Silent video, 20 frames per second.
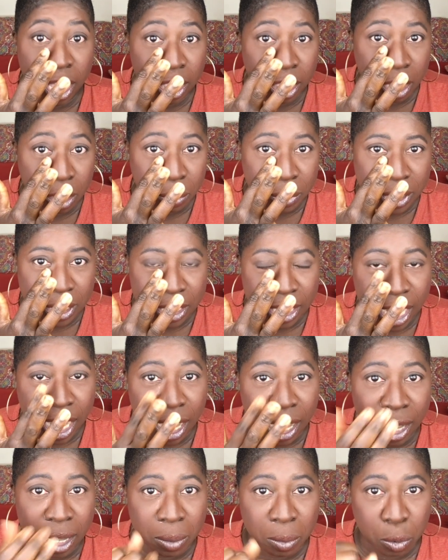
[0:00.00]
there was a
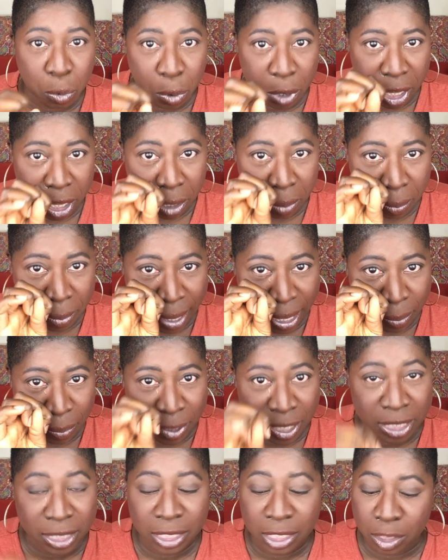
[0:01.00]
time where my
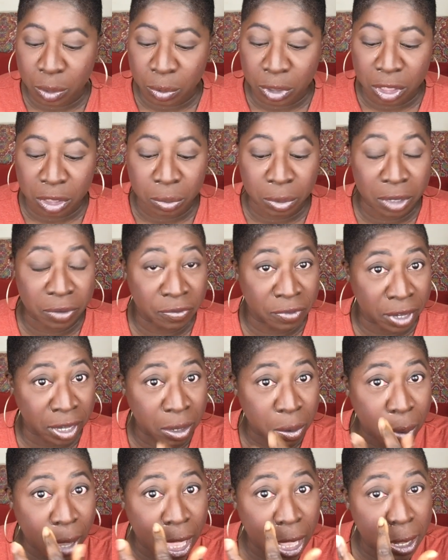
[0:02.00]
business was doing
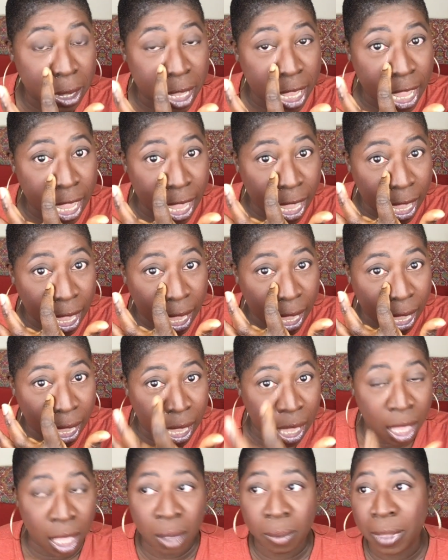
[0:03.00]
very well.
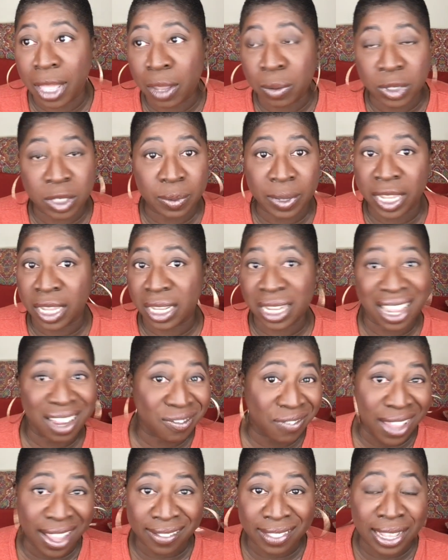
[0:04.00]
Um, I was making like
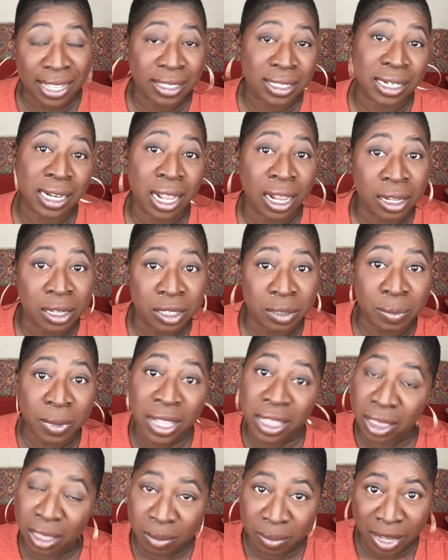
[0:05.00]
$5,000 a
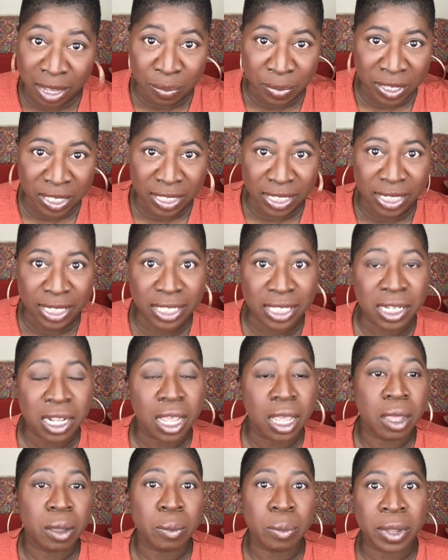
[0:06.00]
month in my business,
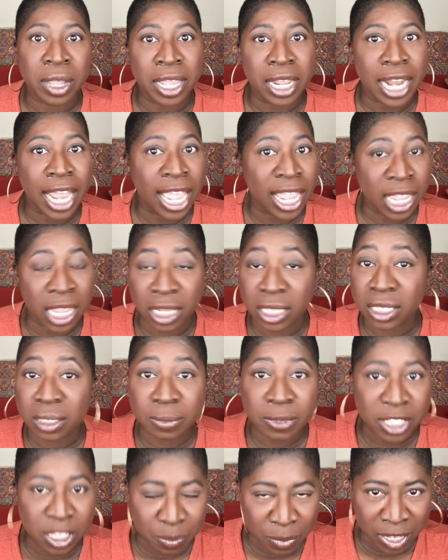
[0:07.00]
but I hit
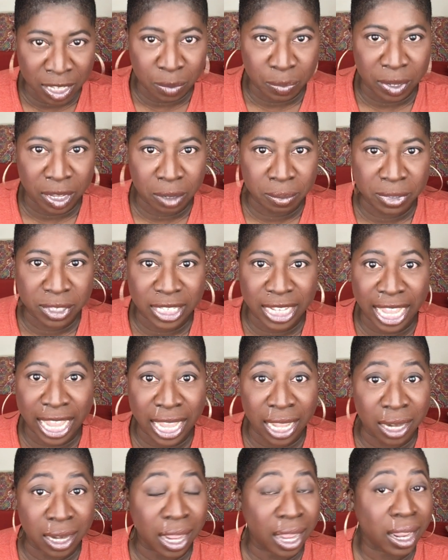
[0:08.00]
some speed bumps
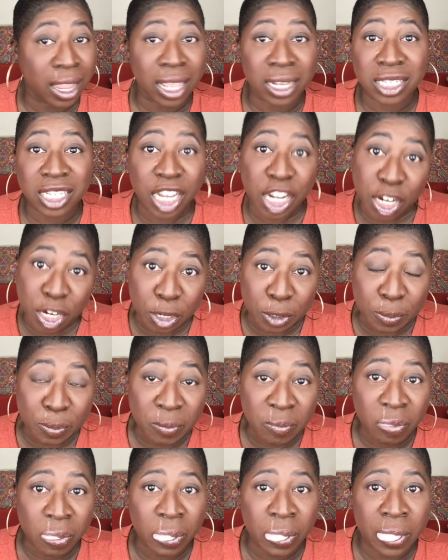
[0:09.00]
and I got scared.
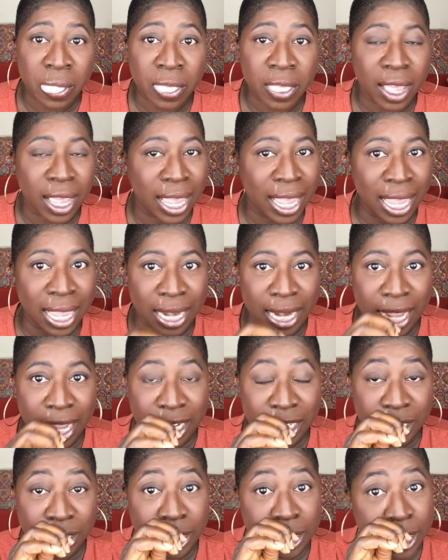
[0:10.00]
And I
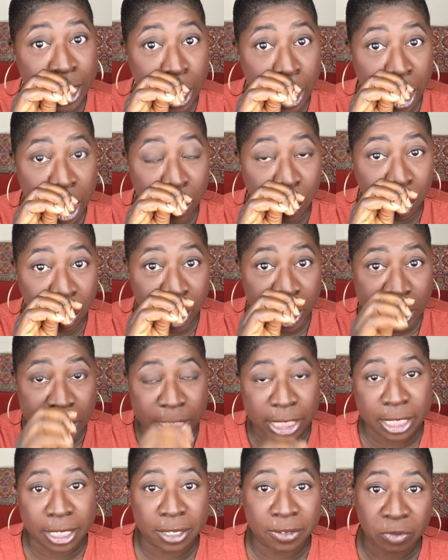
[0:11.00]
shut down
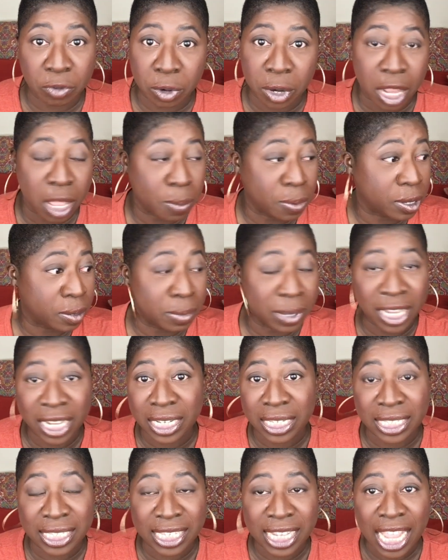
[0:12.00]
operations for a couple of
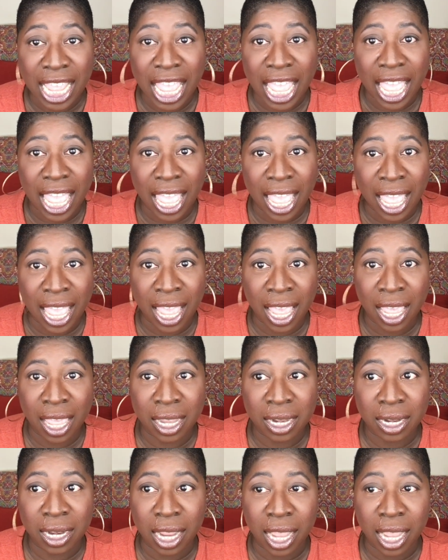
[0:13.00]
months. And